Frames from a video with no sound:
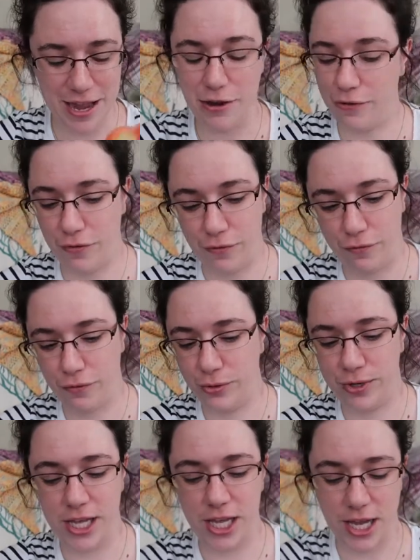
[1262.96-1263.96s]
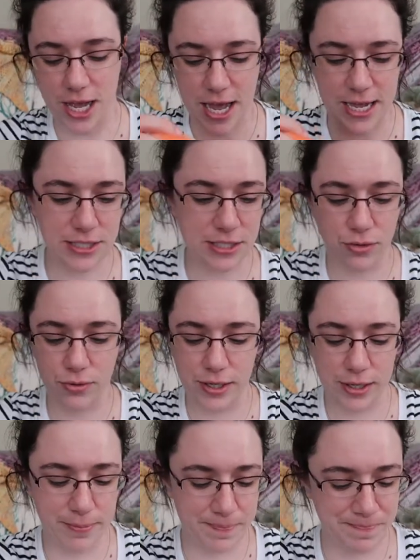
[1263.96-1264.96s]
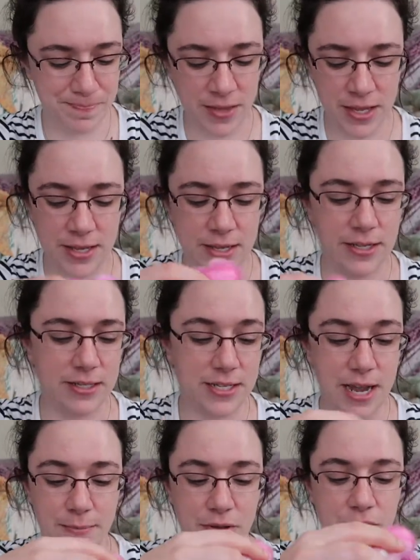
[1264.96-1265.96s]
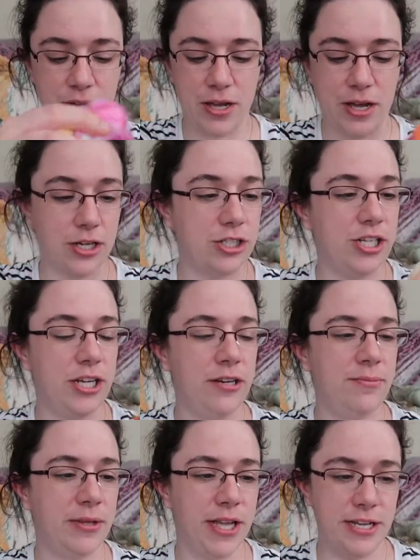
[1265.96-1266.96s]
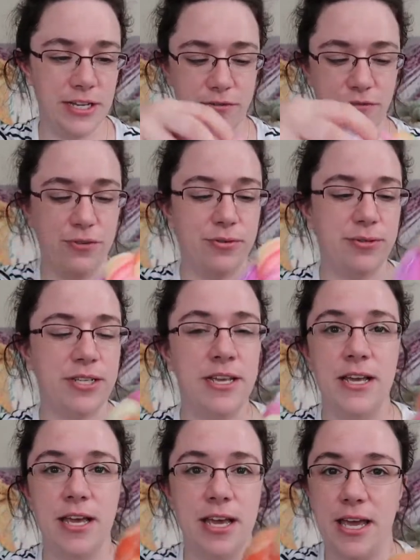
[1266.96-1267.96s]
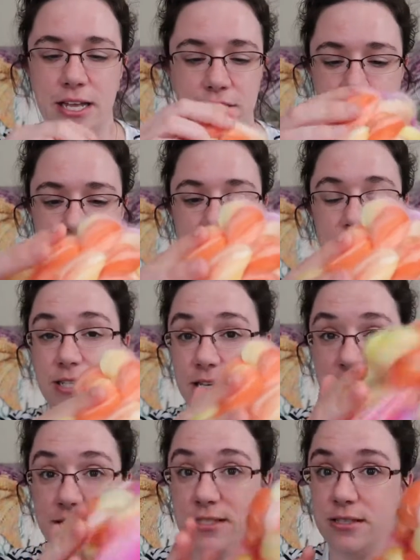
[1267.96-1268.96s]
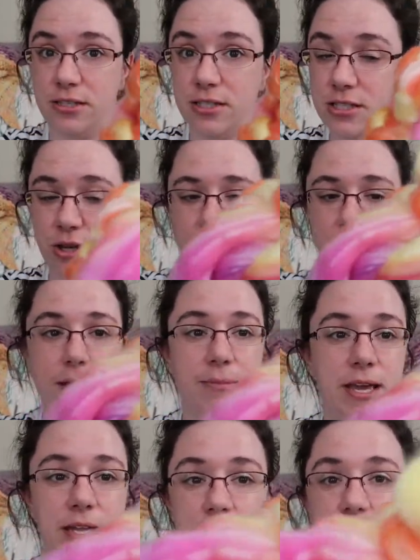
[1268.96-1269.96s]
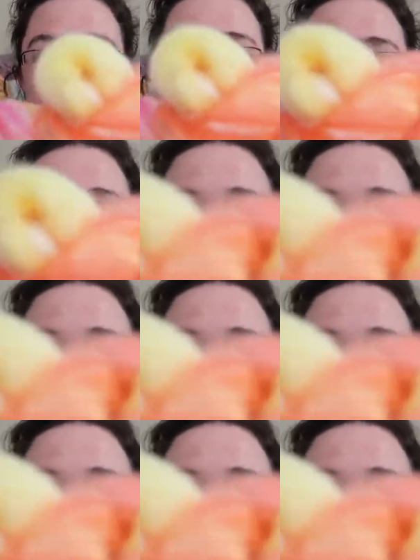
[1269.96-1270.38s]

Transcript: kind of fruity ice cream type concoction, blended fruit. It just is so yummy and soft,